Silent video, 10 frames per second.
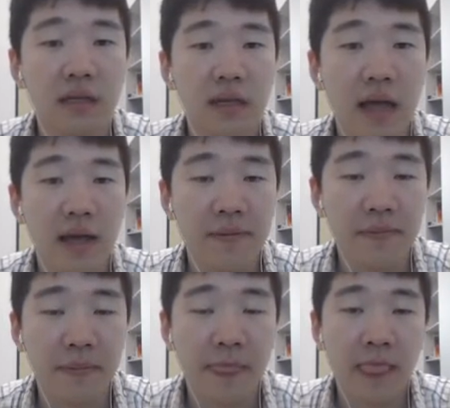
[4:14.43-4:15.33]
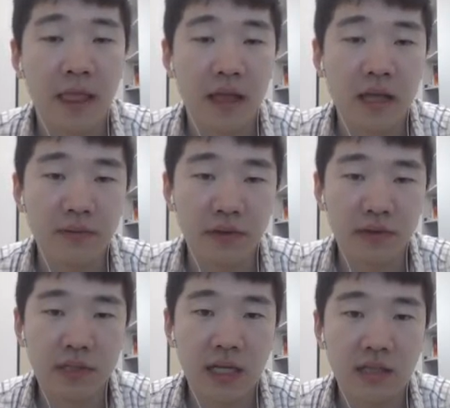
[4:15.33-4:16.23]
And if you
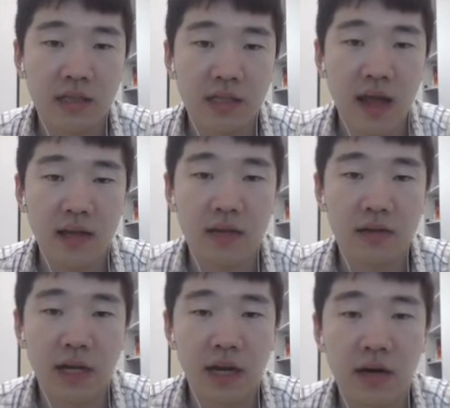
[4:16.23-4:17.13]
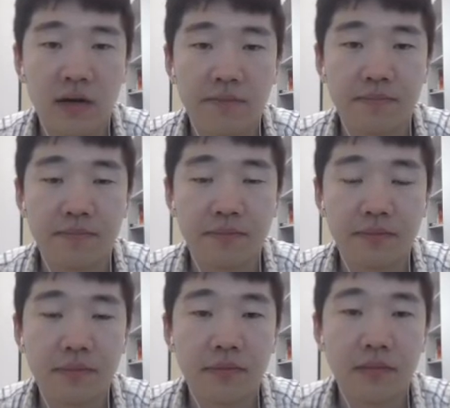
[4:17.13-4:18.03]
take the detector there,
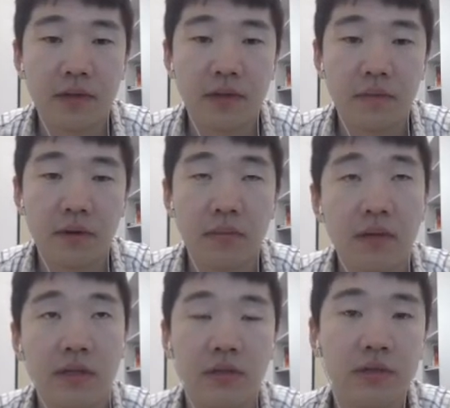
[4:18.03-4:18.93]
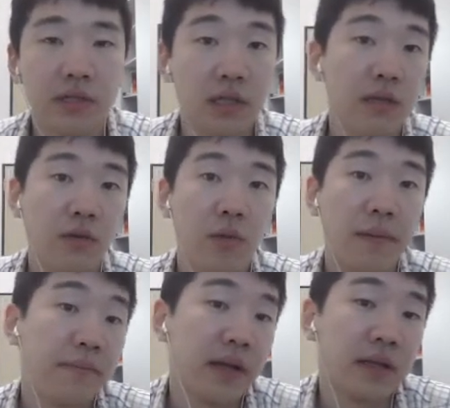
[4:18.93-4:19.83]
probably you see the
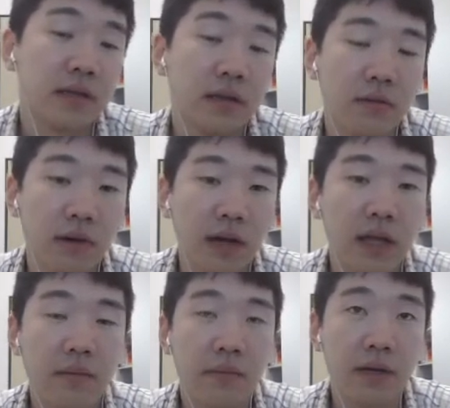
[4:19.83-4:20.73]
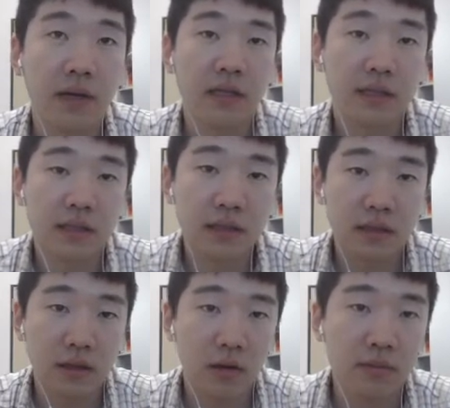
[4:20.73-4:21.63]
wave pattern, right? Because
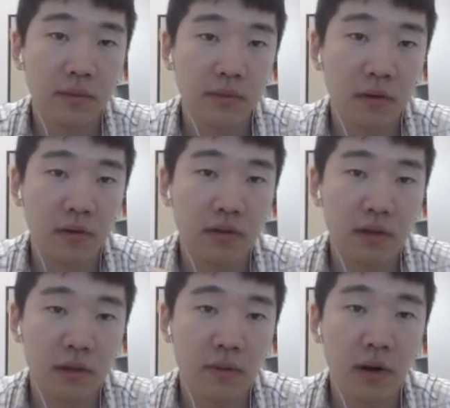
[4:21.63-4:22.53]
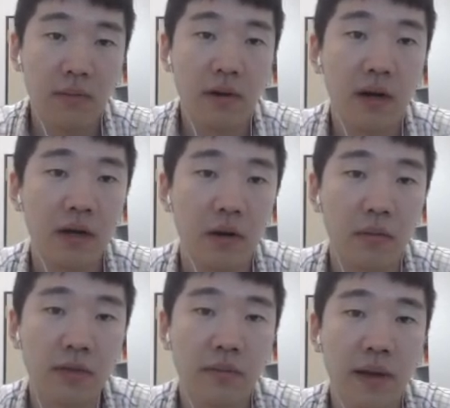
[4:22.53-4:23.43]
the probability of
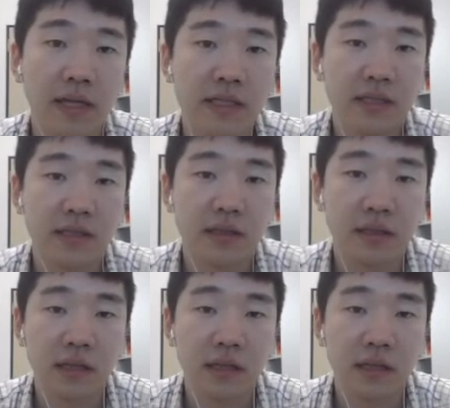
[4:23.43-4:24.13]
observation